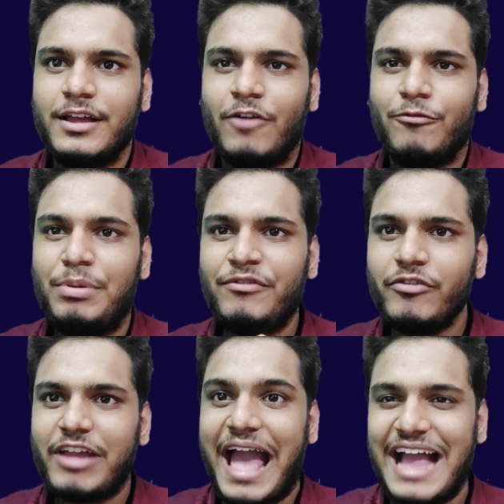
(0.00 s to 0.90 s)
Now
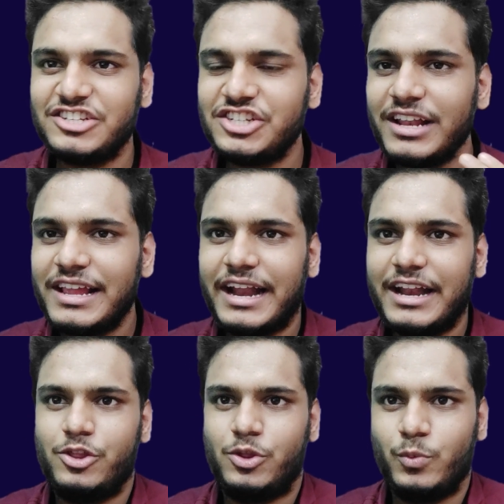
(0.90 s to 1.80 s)
before we actually get
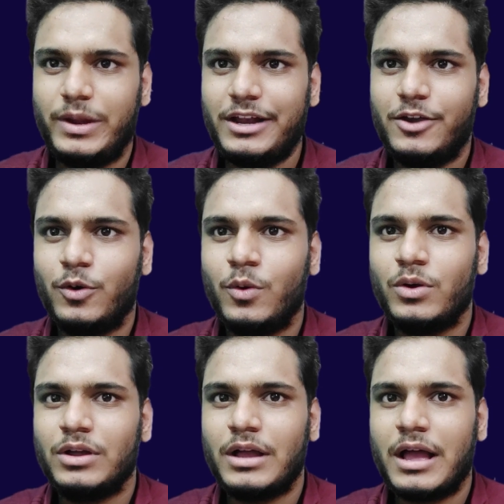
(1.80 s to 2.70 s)
into the video,
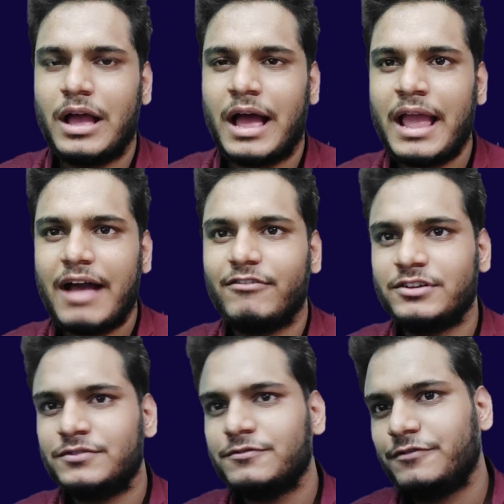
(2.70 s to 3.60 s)
I have
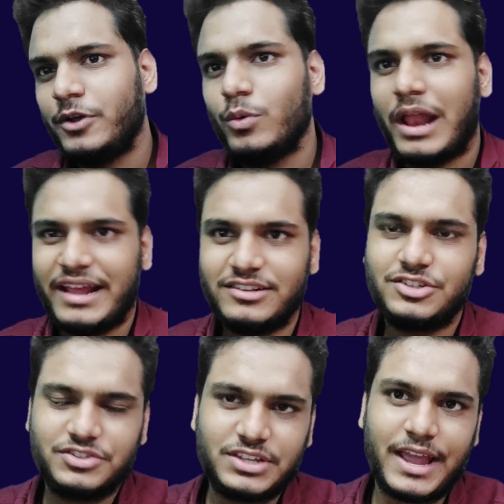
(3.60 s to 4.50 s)
a few lines
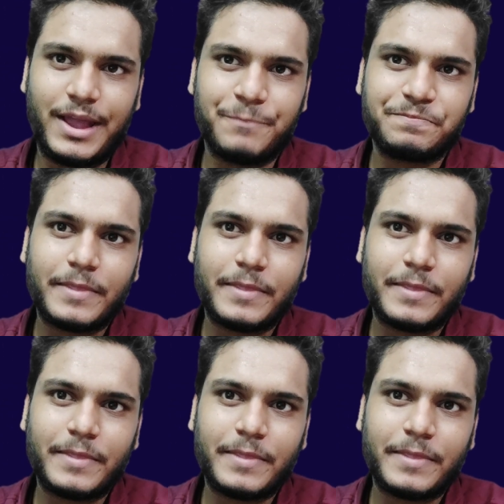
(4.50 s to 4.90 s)
to say.